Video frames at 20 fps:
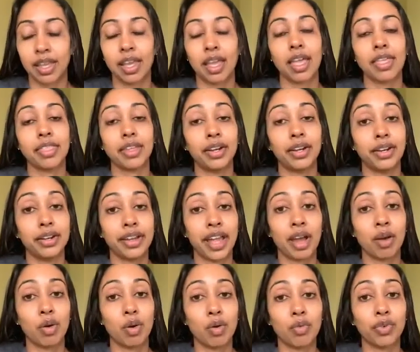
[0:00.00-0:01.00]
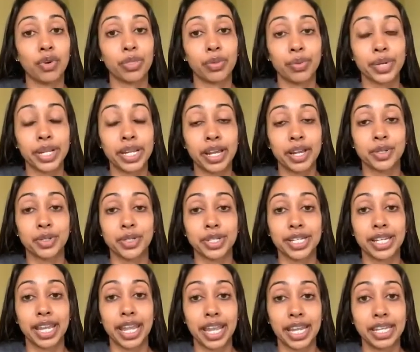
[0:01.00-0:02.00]
And there are now over
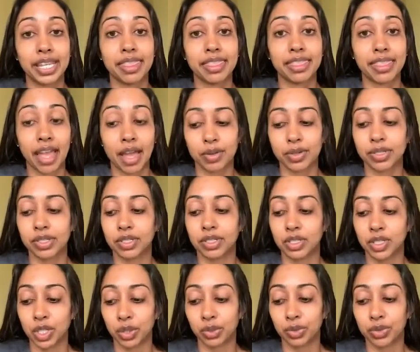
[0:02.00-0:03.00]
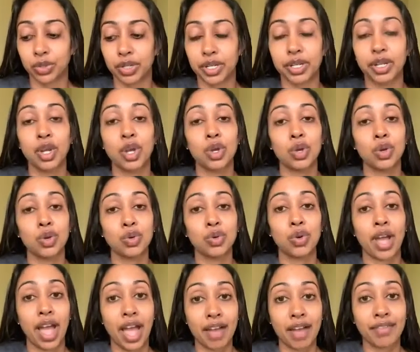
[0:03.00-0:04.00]
380,000 children who
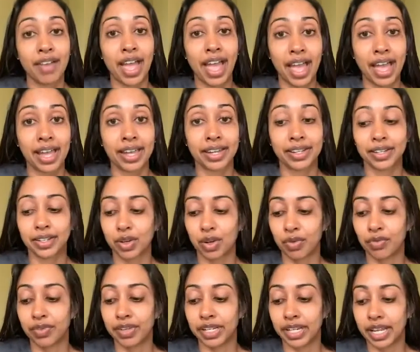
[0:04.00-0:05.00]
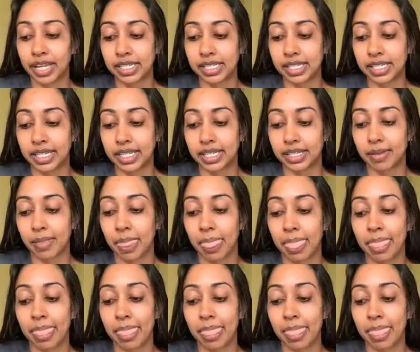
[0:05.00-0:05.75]
have had COVID-19.